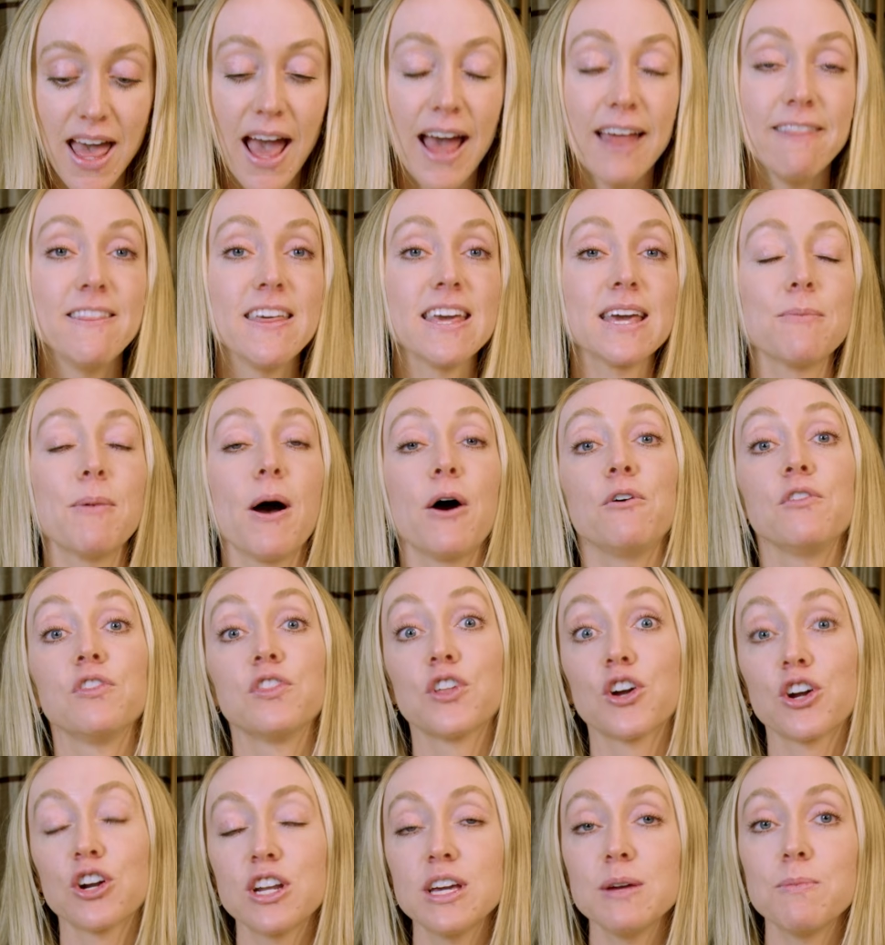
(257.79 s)
And think about
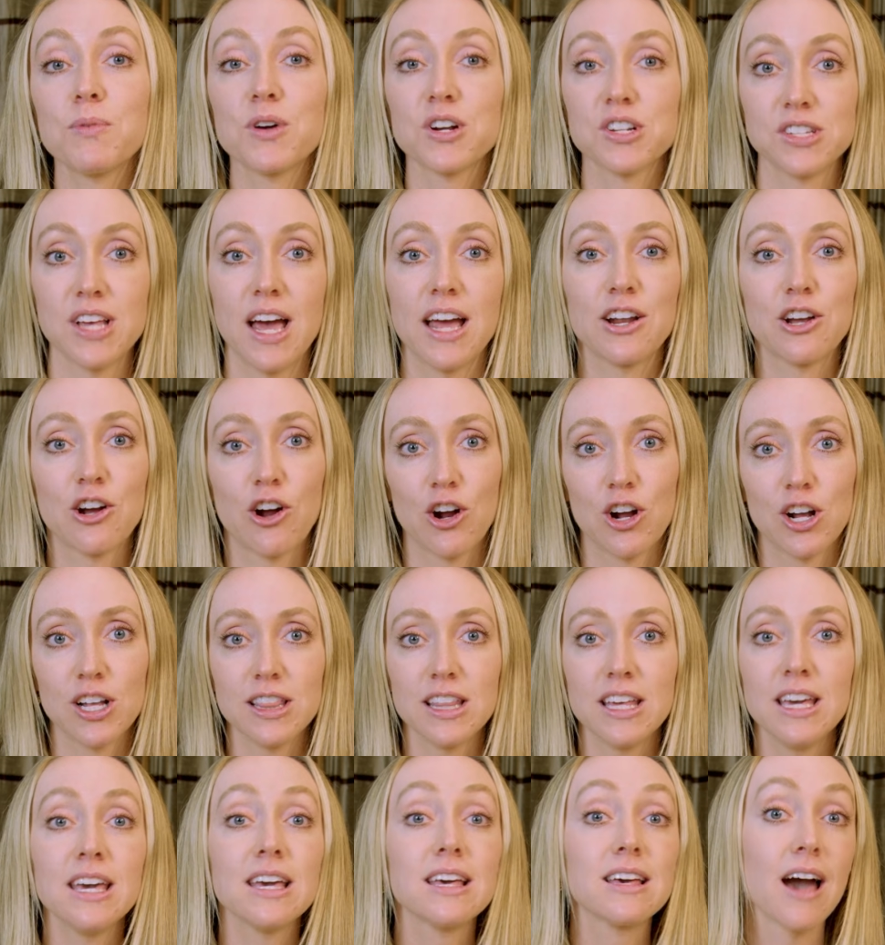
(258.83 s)
30%
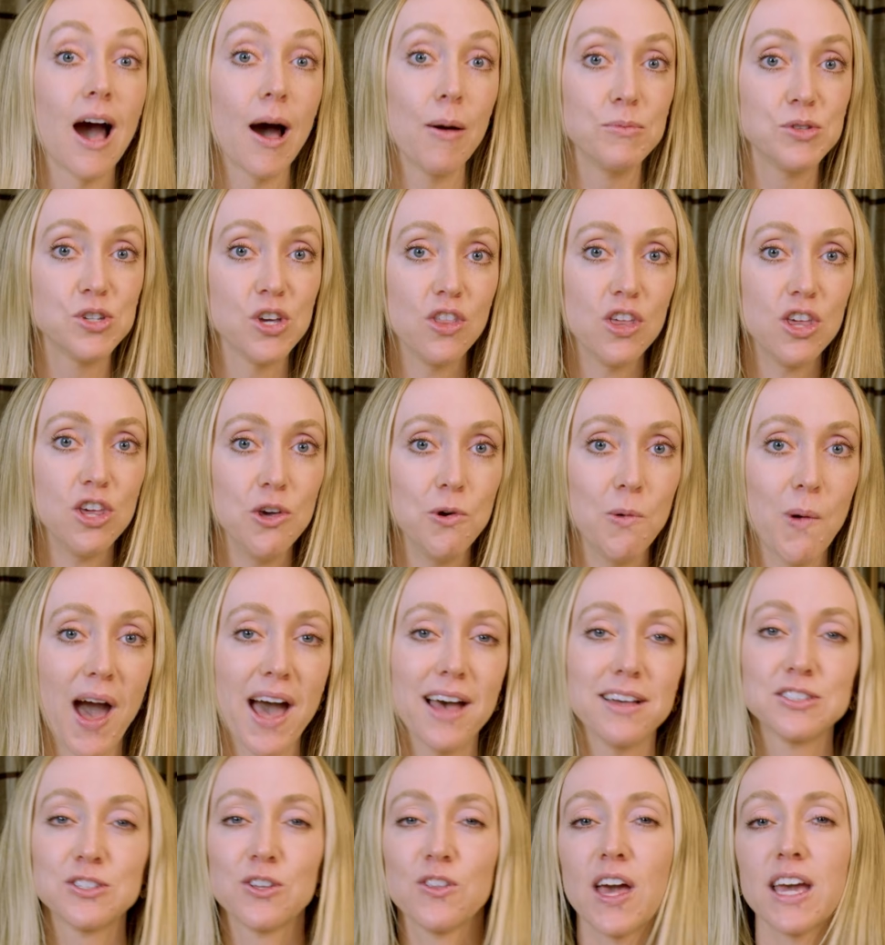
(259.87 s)
currently come to the
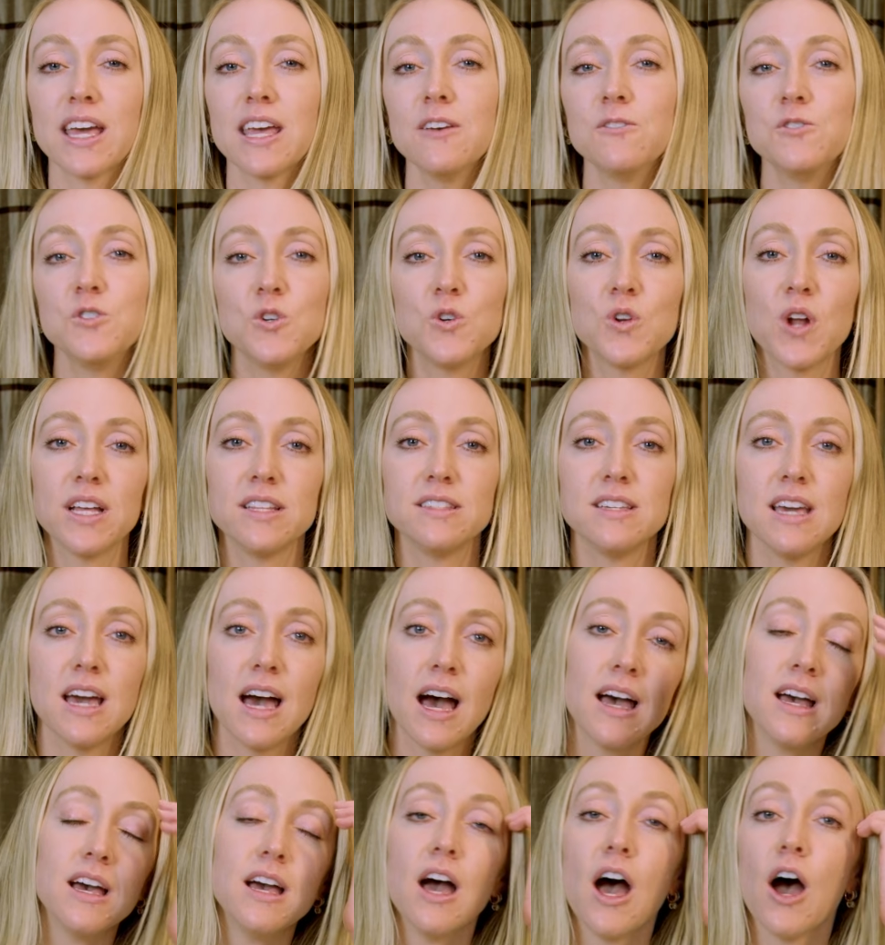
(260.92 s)
US. So that gives you an
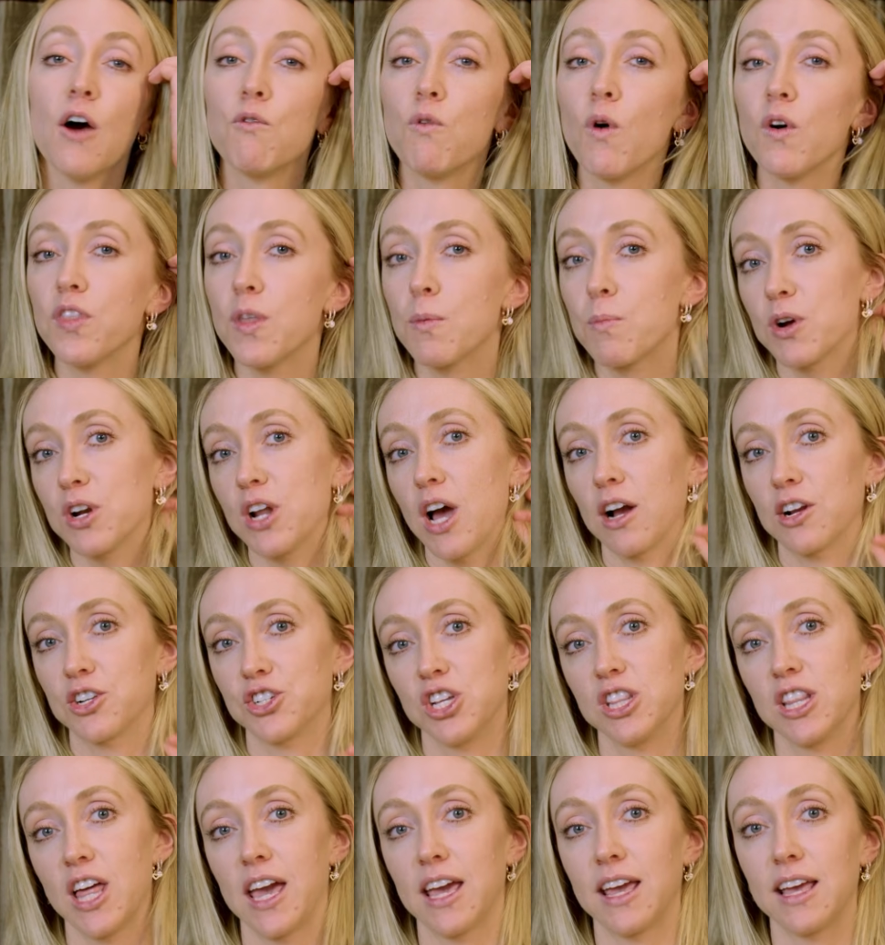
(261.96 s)
idea of what the
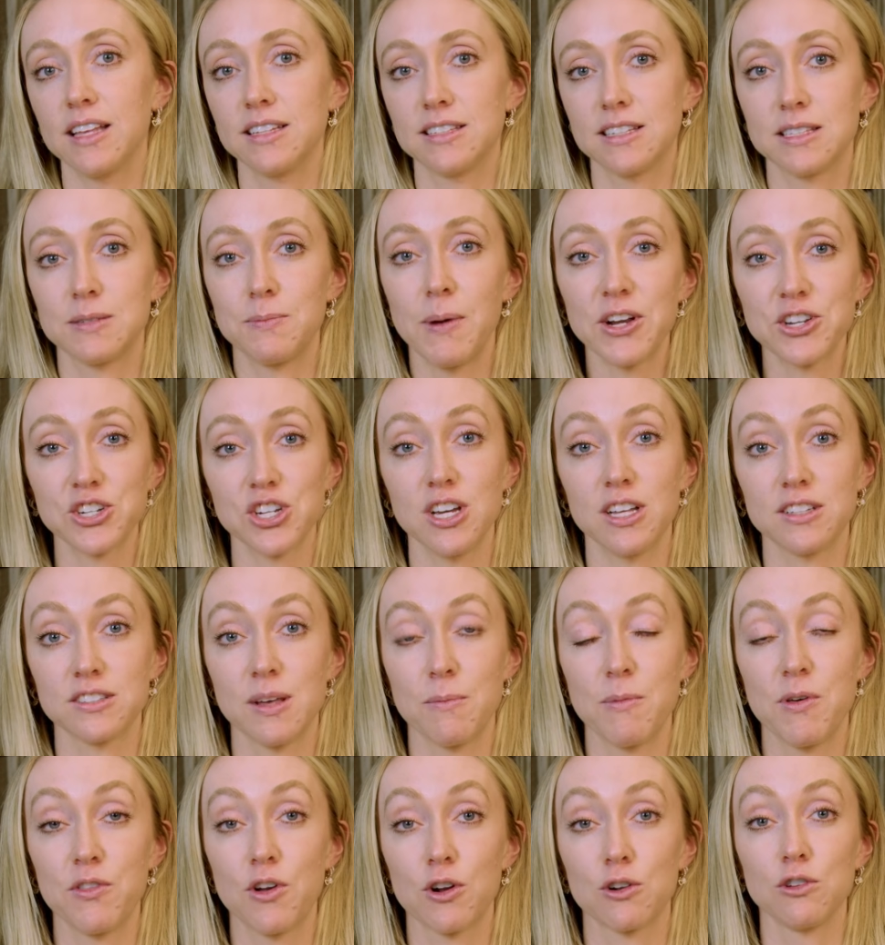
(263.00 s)
production like is, especially on
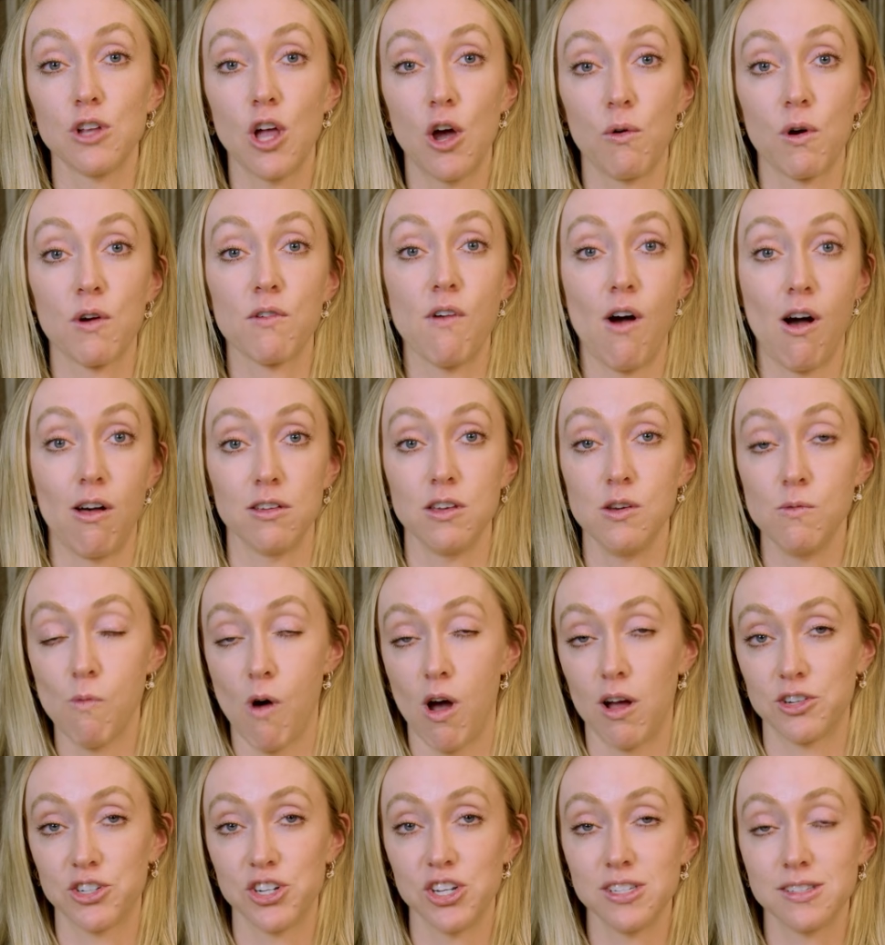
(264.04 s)
some of their lower volume
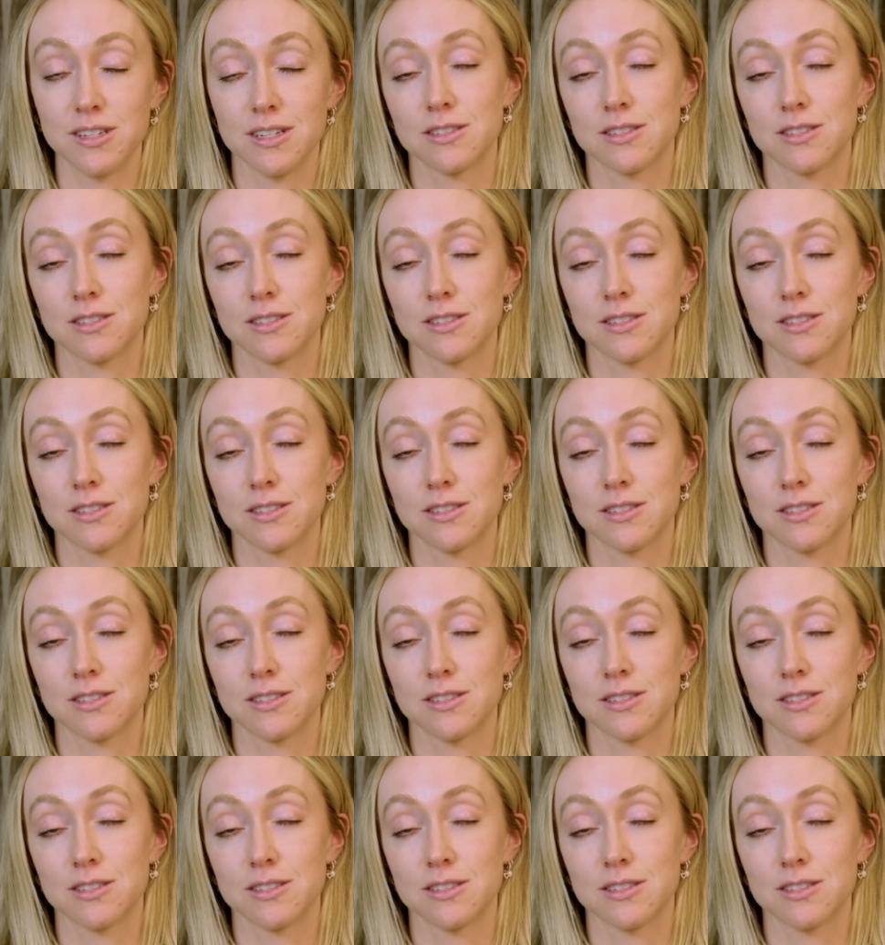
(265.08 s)
watches.